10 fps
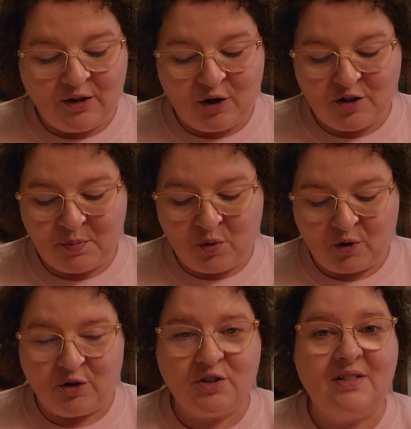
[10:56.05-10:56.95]
and her
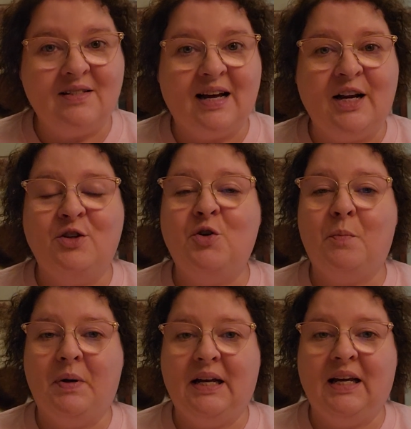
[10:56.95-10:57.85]
supporters decided to
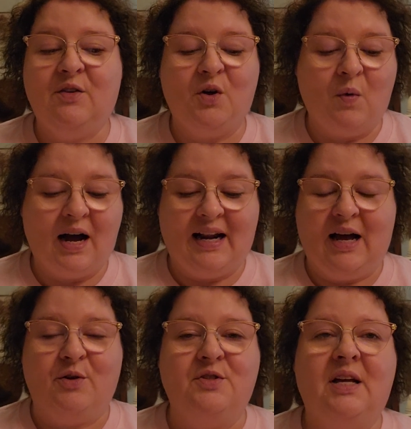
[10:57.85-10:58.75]
picket the White
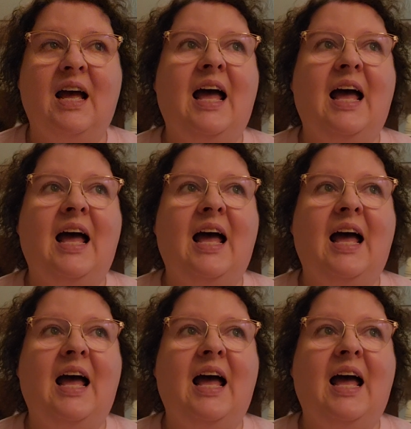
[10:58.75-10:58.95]
House.